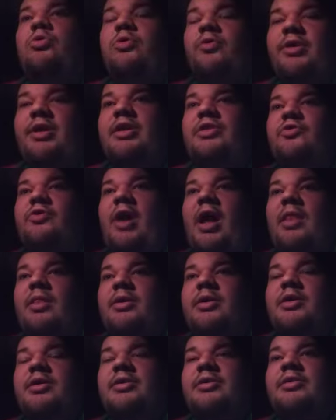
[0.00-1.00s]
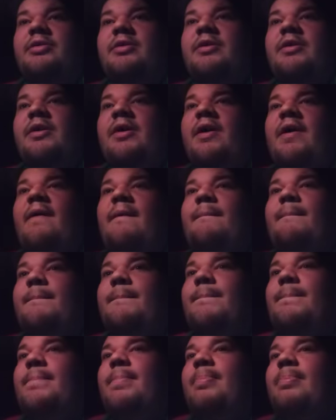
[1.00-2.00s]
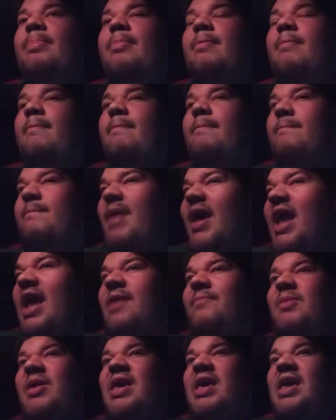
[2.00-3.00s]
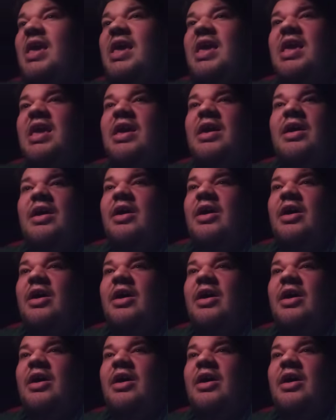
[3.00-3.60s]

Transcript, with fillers: 3 trailer. Maybe